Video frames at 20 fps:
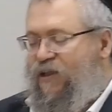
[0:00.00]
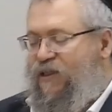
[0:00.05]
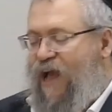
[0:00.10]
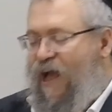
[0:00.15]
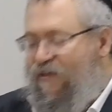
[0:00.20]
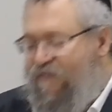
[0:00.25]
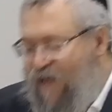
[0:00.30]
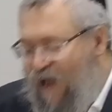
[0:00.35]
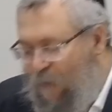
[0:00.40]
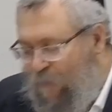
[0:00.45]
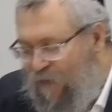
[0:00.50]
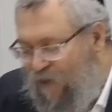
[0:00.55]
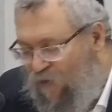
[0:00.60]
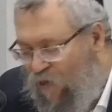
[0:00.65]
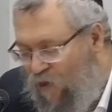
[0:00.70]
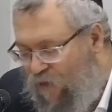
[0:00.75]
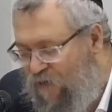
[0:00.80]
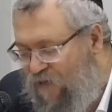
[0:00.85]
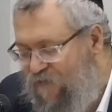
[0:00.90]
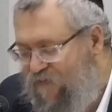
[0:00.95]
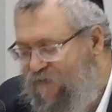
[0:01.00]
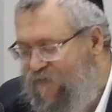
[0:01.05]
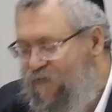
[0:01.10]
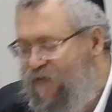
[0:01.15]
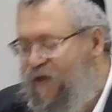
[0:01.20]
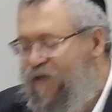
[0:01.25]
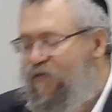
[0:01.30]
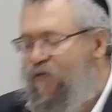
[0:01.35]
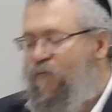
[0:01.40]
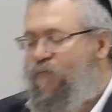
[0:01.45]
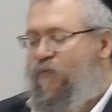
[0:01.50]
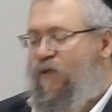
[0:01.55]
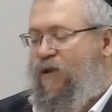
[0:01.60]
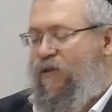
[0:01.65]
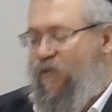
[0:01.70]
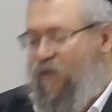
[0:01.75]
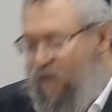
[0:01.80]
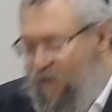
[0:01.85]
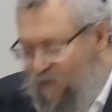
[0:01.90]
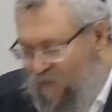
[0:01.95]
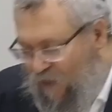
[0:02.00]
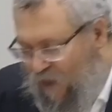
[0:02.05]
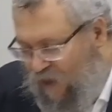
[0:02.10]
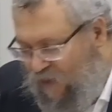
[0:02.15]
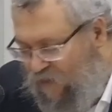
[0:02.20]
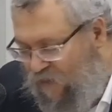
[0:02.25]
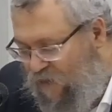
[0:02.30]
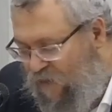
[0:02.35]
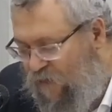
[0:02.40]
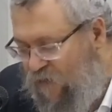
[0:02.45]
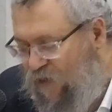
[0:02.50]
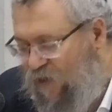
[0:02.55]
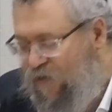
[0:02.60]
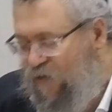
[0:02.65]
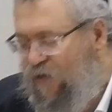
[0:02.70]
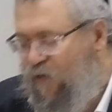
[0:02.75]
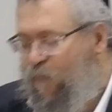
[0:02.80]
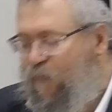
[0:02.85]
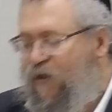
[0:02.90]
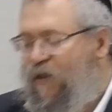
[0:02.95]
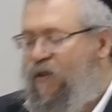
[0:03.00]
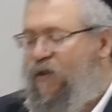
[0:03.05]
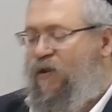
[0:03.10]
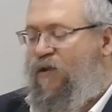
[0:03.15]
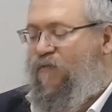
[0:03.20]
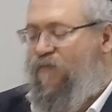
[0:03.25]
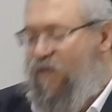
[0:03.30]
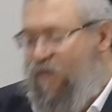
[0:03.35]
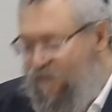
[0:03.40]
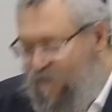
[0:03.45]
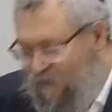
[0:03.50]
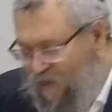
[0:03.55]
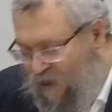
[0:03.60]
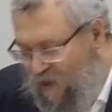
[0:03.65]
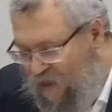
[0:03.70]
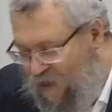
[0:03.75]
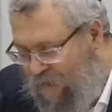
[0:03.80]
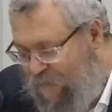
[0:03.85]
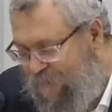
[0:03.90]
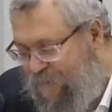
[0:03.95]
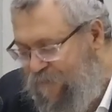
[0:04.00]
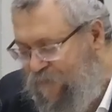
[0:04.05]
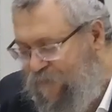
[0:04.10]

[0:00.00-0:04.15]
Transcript: not in a state of expansion, a state of silent Bittel.